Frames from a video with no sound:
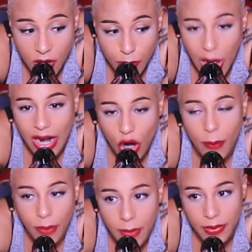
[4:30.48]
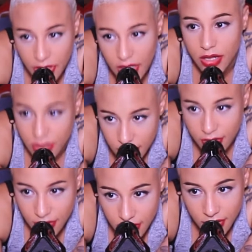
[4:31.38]
But I got a bum in it.
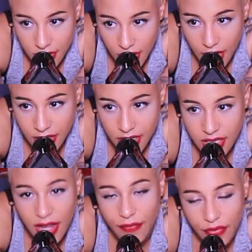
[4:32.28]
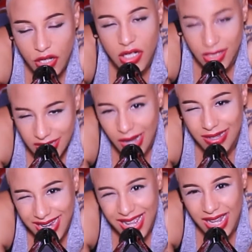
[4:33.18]
Yeah, there's definitely
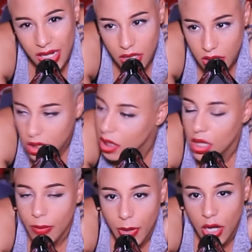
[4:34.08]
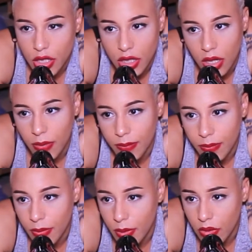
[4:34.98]
something there. But yeah,
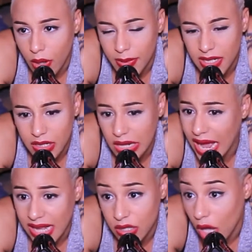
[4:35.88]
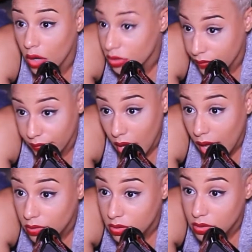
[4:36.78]
I mean, guys, girls, even
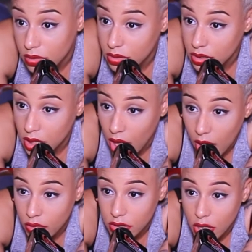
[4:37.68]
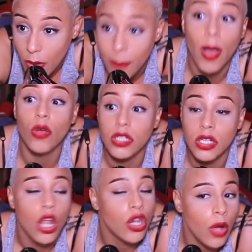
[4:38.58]
girls.
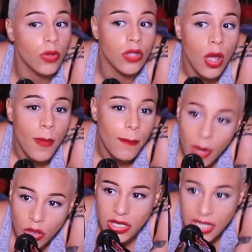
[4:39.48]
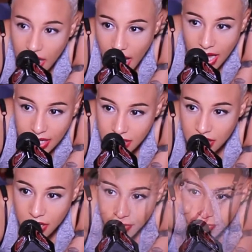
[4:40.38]
It was mostly guys.